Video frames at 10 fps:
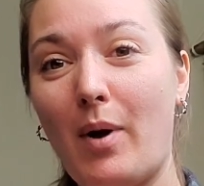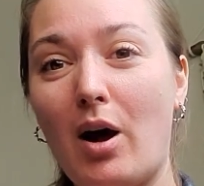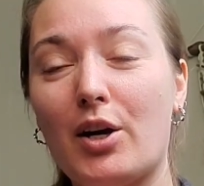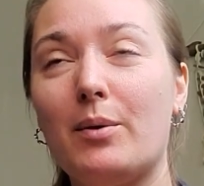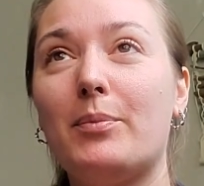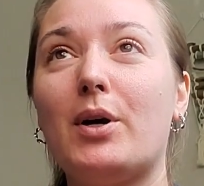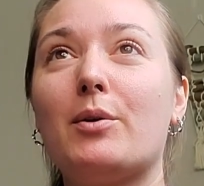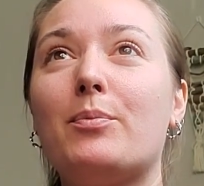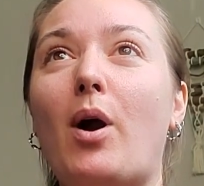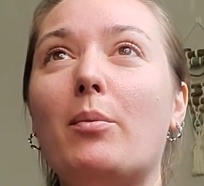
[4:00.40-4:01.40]
park
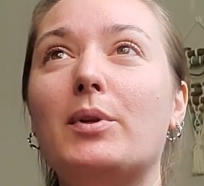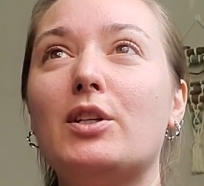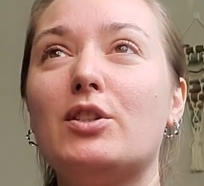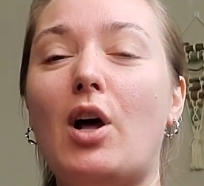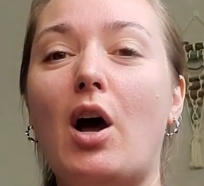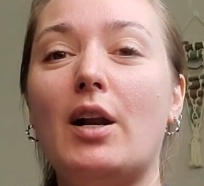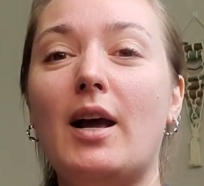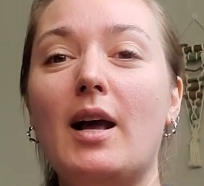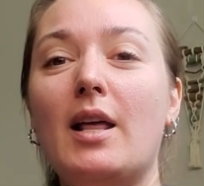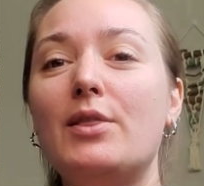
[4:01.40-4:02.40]
probably is not
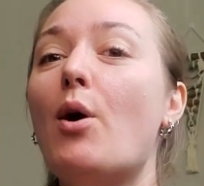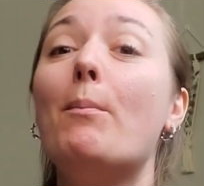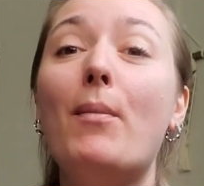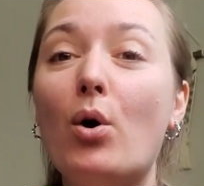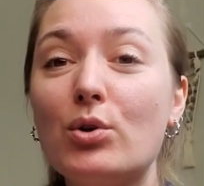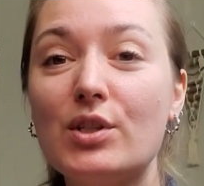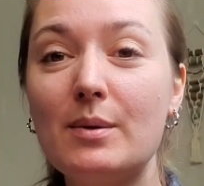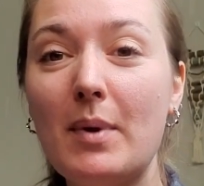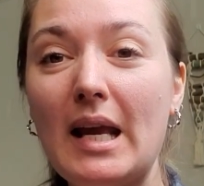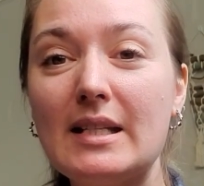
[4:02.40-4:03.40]
the most
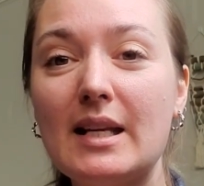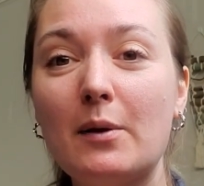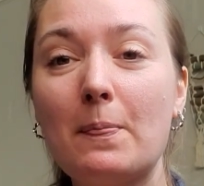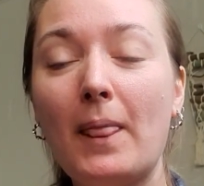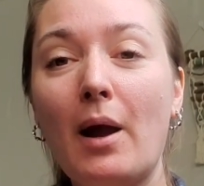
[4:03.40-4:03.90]
amazing,